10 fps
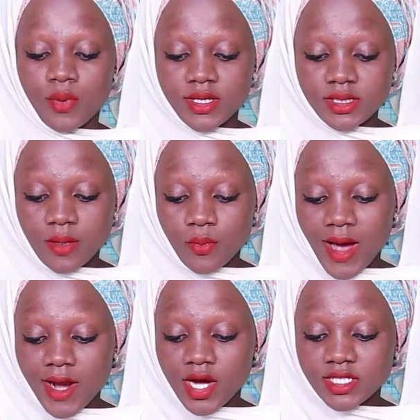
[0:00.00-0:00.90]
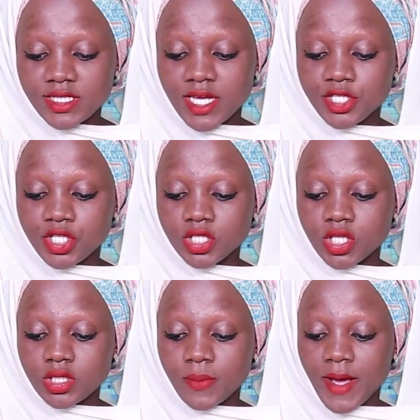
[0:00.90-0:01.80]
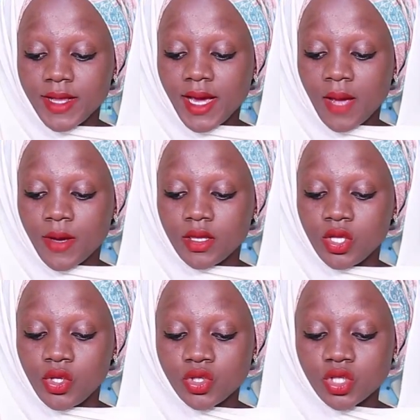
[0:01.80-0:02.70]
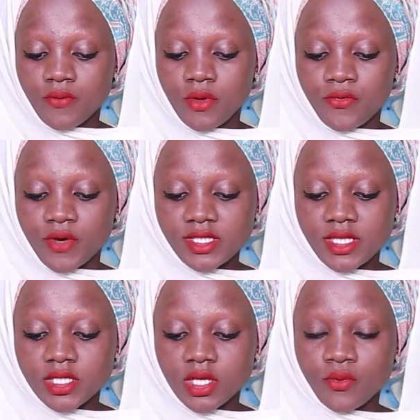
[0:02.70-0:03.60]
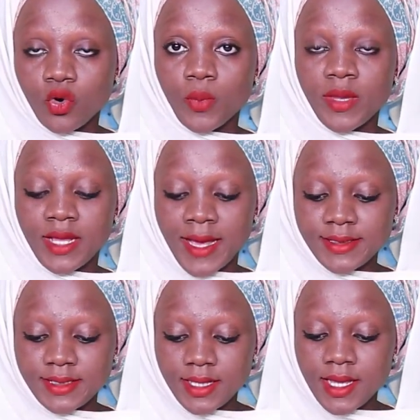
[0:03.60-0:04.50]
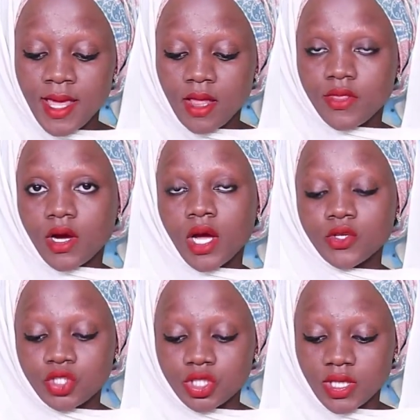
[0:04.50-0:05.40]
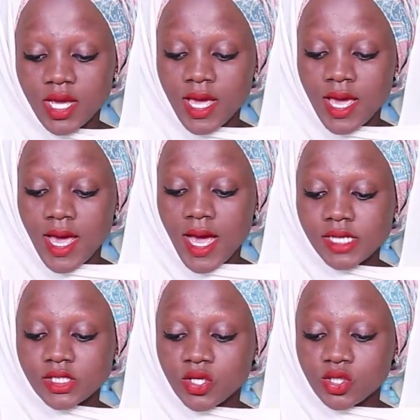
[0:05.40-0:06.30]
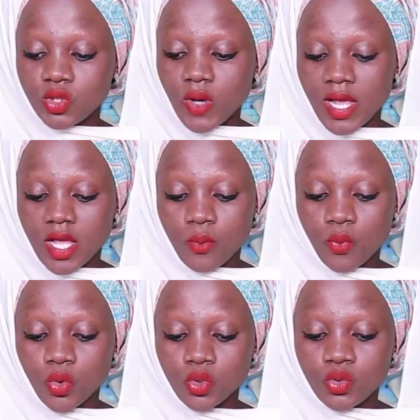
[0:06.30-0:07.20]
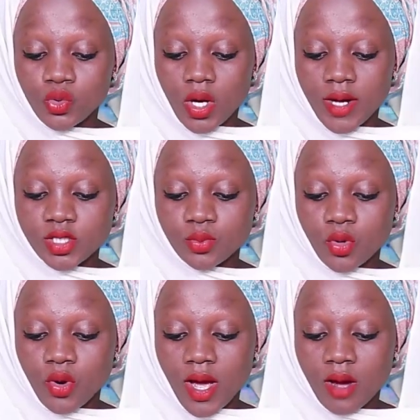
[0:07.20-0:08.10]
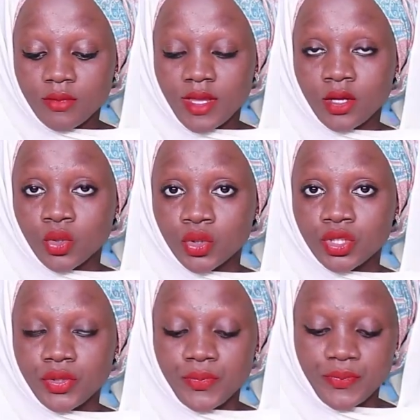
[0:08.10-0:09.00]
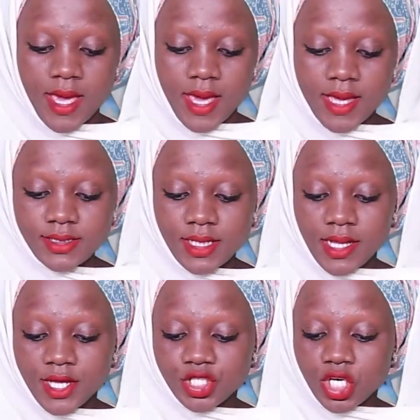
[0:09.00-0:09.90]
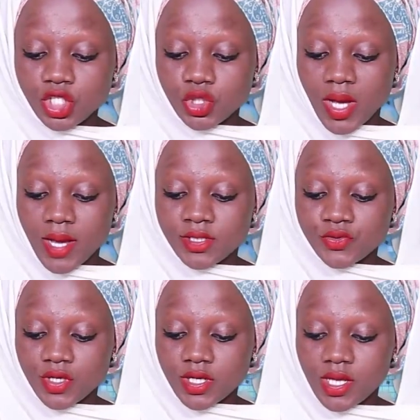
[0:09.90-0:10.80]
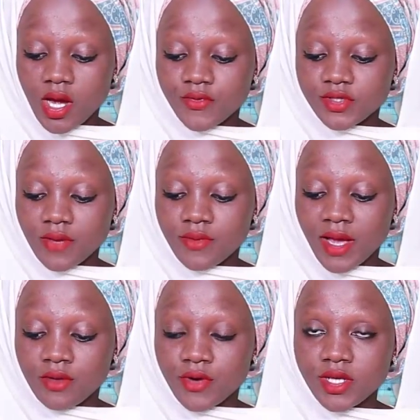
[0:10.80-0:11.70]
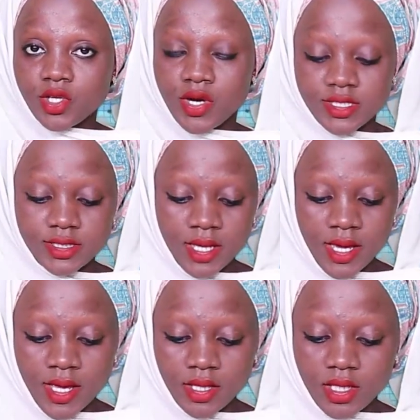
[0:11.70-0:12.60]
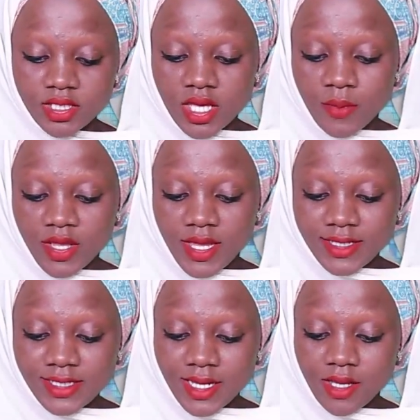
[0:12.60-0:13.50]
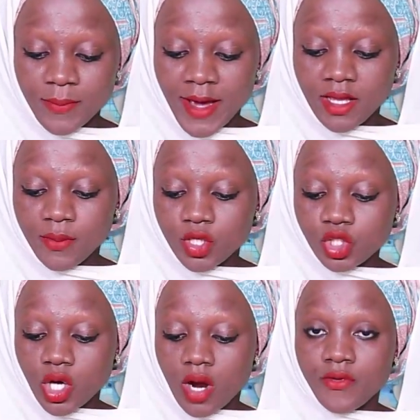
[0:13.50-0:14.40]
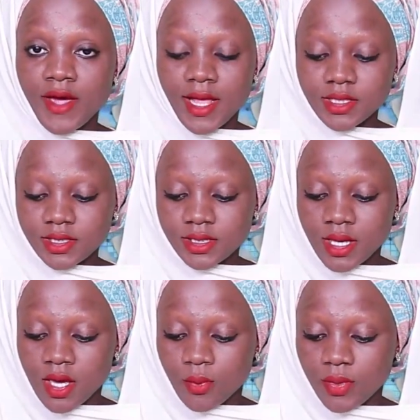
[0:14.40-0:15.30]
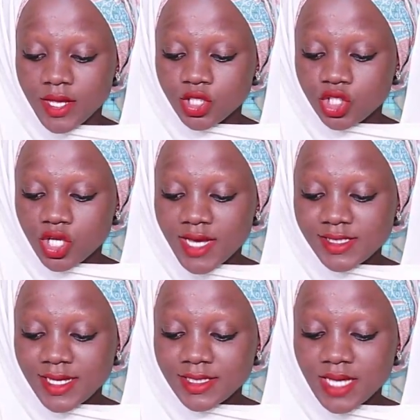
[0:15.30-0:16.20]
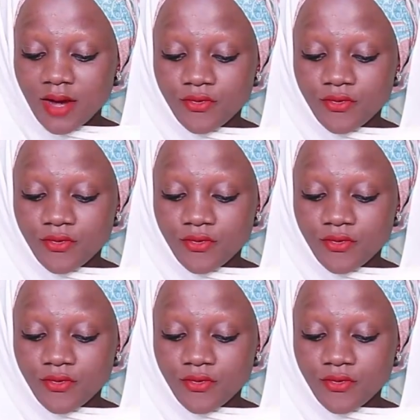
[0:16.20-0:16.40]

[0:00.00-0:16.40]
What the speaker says: President Buhari urges Nigerians not to panic about the news of the first case of COVID-19 in the country, as undue alarm will do us more harm than good. Instead, Nigerians should strictly observe the advisories disseminated by the Ministry of Health, Nigeria Center